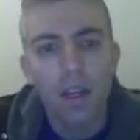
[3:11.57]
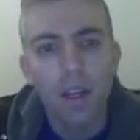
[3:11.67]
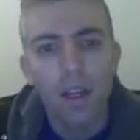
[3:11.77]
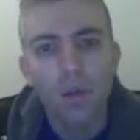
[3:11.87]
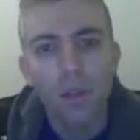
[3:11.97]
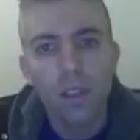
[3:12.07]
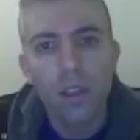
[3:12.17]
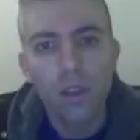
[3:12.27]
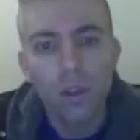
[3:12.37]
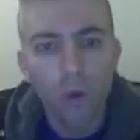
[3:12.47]
you
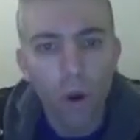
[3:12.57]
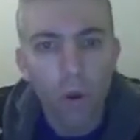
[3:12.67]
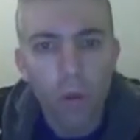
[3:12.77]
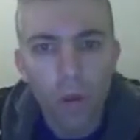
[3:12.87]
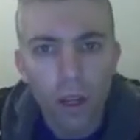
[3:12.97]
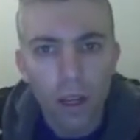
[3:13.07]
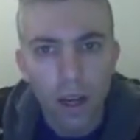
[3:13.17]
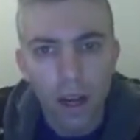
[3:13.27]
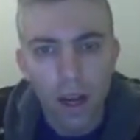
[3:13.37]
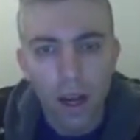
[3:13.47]
inserted your own
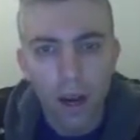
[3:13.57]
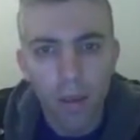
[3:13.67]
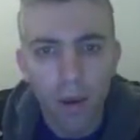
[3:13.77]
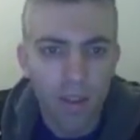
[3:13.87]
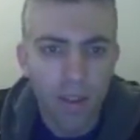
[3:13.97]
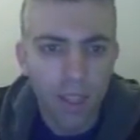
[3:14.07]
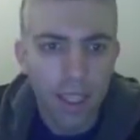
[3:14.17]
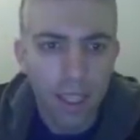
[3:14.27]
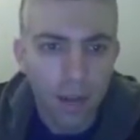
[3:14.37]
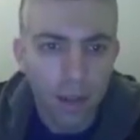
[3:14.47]
uh, private key
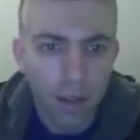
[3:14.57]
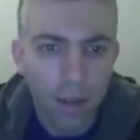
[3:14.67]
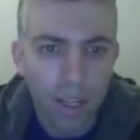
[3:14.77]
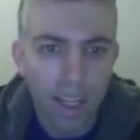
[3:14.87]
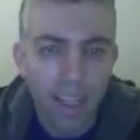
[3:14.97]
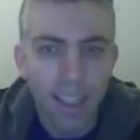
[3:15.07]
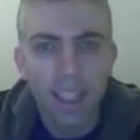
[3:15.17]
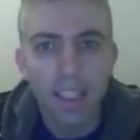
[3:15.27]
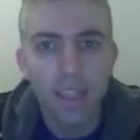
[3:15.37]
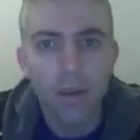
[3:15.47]
here in the beginning. It
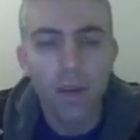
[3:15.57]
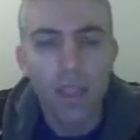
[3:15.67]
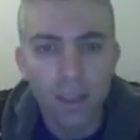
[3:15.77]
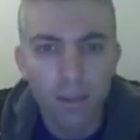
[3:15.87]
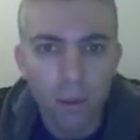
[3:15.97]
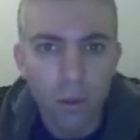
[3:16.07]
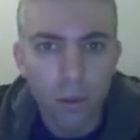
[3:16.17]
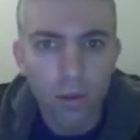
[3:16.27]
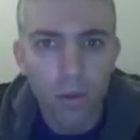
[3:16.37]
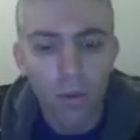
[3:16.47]
didn't just create something from,
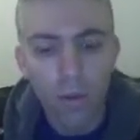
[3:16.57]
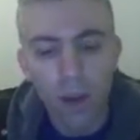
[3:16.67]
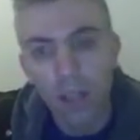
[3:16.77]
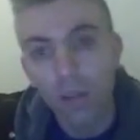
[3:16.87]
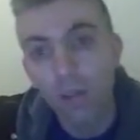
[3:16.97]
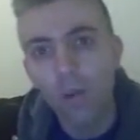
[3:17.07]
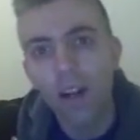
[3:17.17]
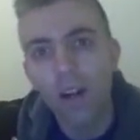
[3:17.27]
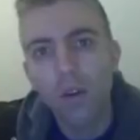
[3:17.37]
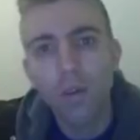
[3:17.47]
from scratch. If you want
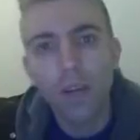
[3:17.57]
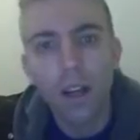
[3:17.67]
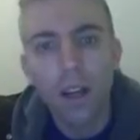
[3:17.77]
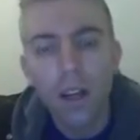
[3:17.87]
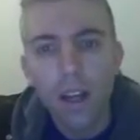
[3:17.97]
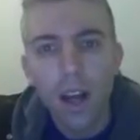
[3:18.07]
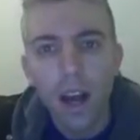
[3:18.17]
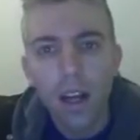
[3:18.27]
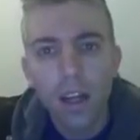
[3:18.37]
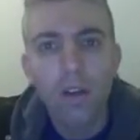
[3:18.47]
to encrypt a, a
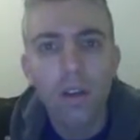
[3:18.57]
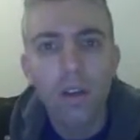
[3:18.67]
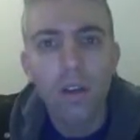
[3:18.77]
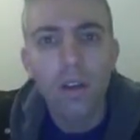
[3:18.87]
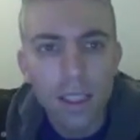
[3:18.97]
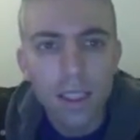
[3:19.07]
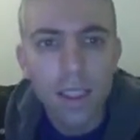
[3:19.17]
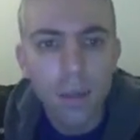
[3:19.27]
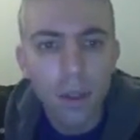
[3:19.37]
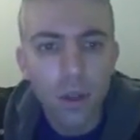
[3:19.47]
current uh,
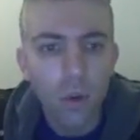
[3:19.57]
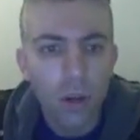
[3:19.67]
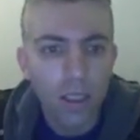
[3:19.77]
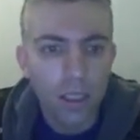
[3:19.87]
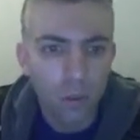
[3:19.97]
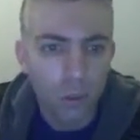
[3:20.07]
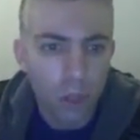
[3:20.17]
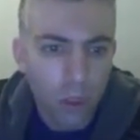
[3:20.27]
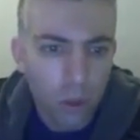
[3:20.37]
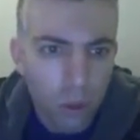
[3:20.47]
existing Bitcoin wallet, this is
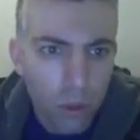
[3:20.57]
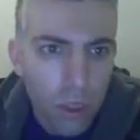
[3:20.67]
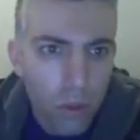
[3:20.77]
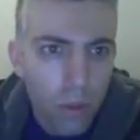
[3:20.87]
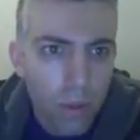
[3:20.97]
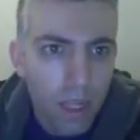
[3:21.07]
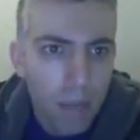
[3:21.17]
what you use, this website,